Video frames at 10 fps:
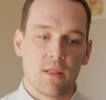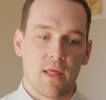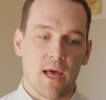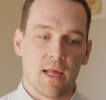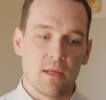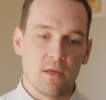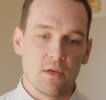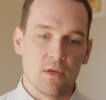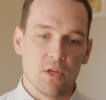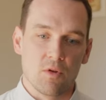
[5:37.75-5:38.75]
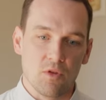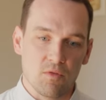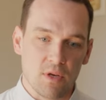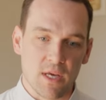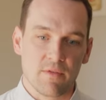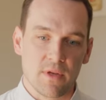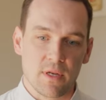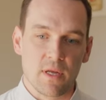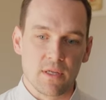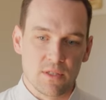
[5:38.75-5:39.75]
that you know you've
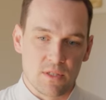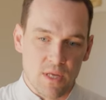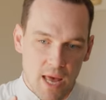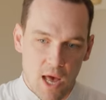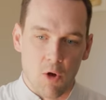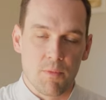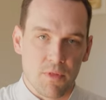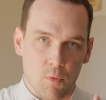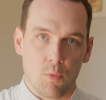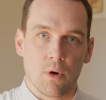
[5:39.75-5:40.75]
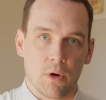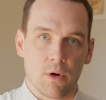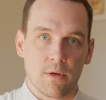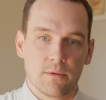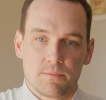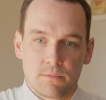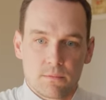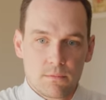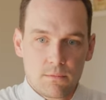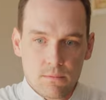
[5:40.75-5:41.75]
given to help the word
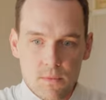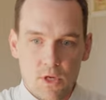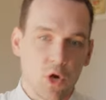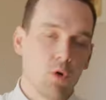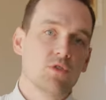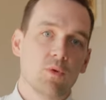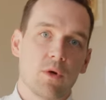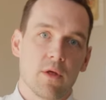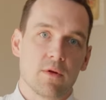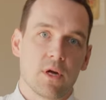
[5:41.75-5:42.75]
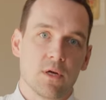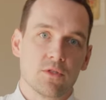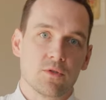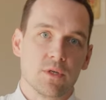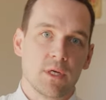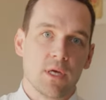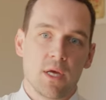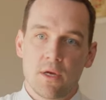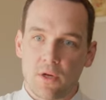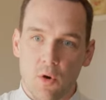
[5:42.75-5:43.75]
go to another country,
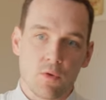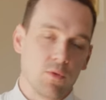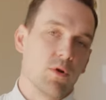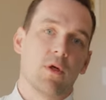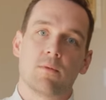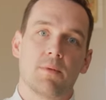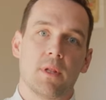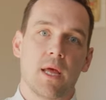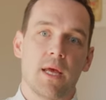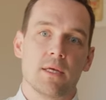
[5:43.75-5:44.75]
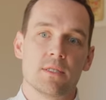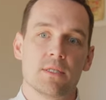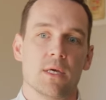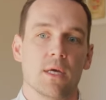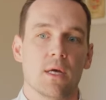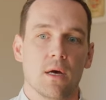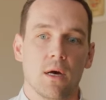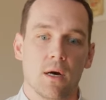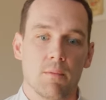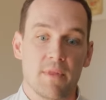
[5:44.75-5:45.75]
go to another place
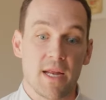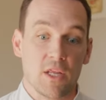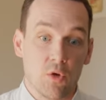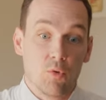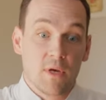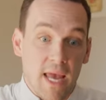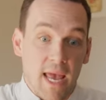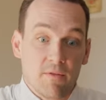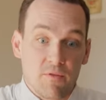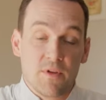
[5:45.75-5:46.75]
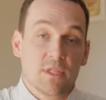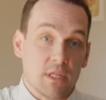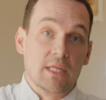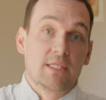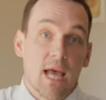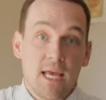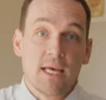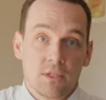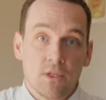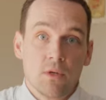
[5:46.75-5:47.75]
um, that you can't physically
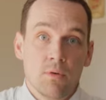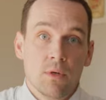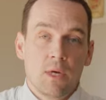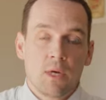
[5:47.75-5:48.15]
take it to.